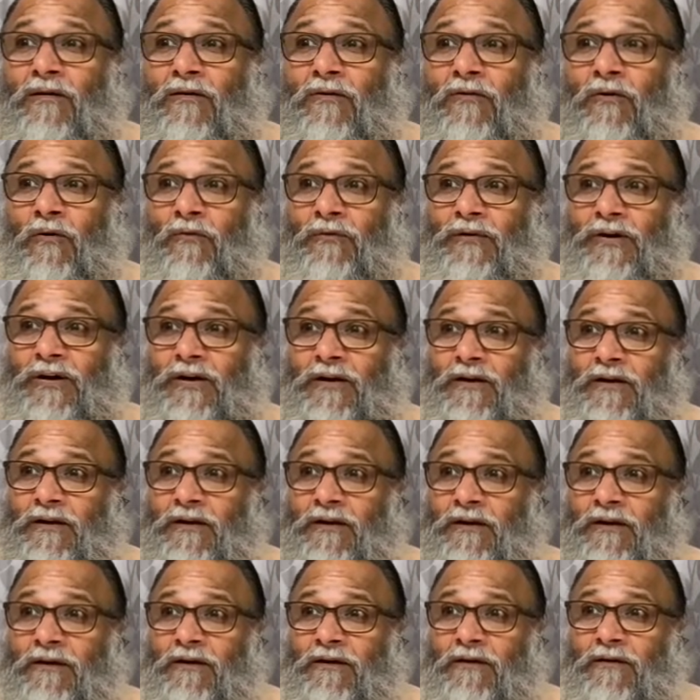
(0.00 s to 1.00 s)
COVID,
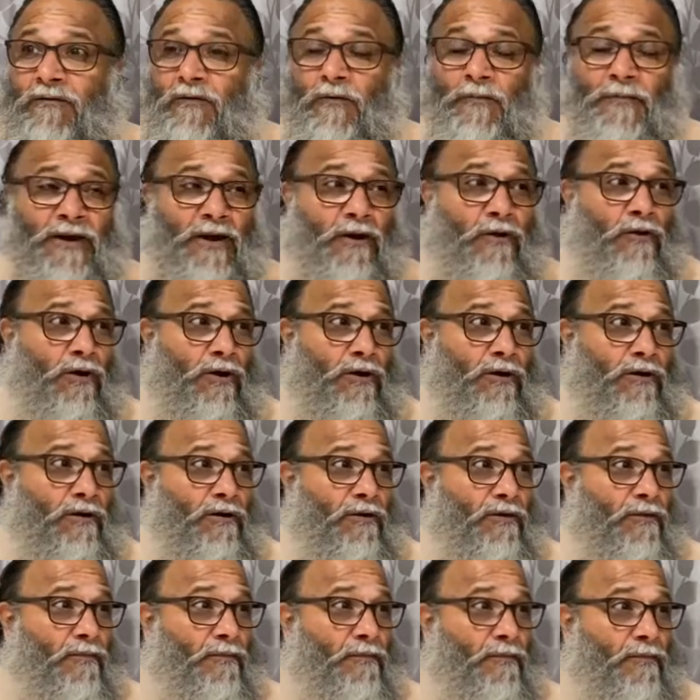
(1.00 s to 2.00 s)
oh my God,
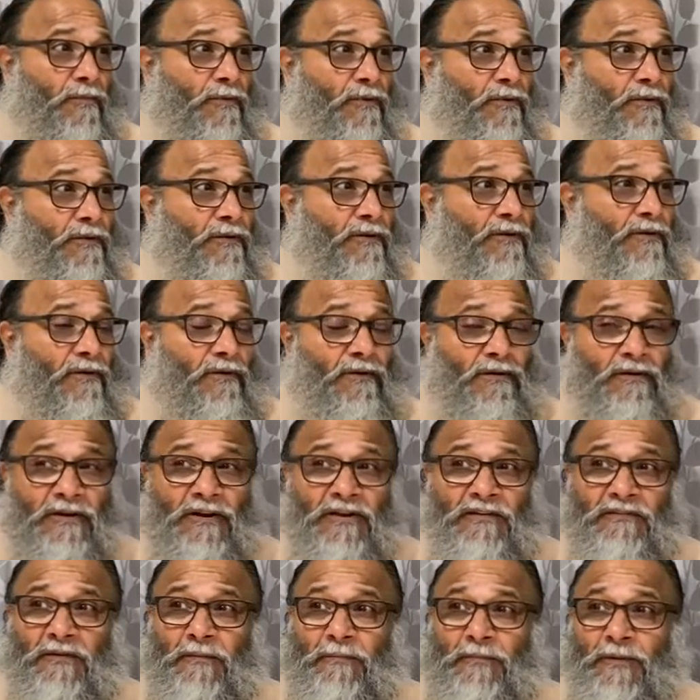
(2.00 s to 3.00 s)

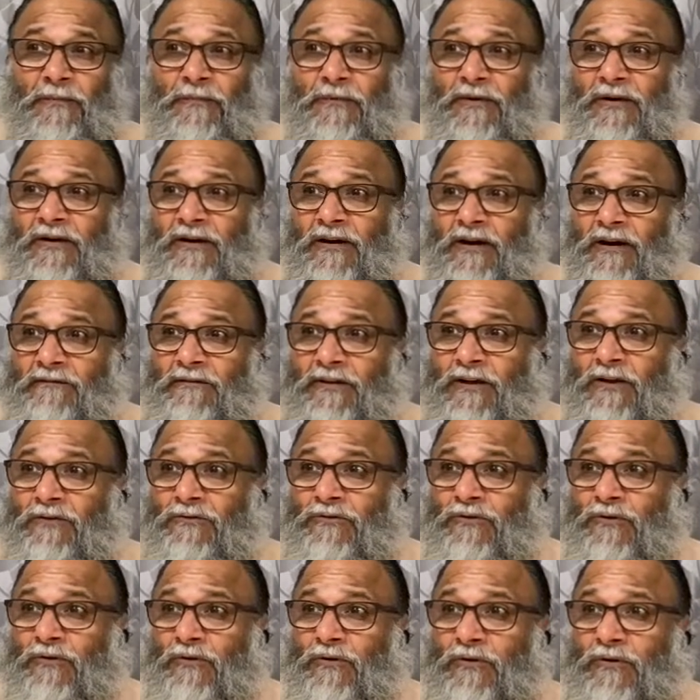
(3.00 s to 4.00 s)
crazy people driving
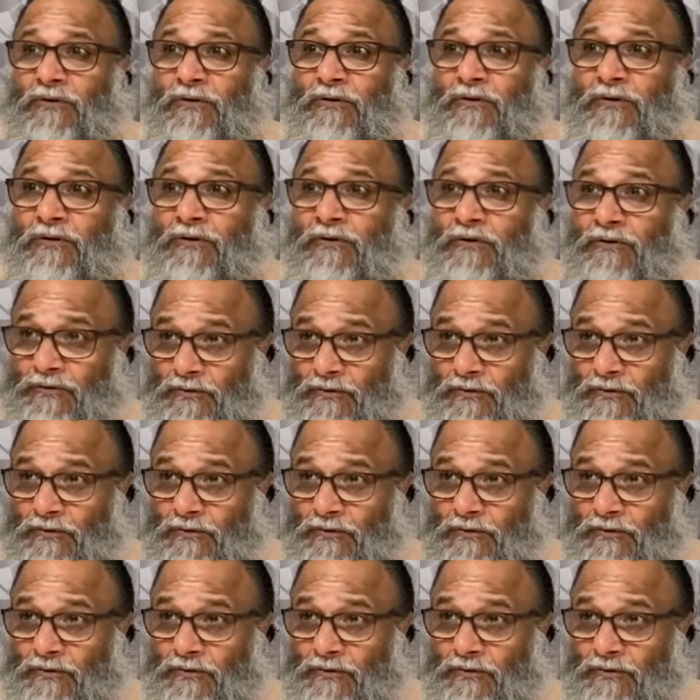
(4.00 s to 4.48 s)
on the road.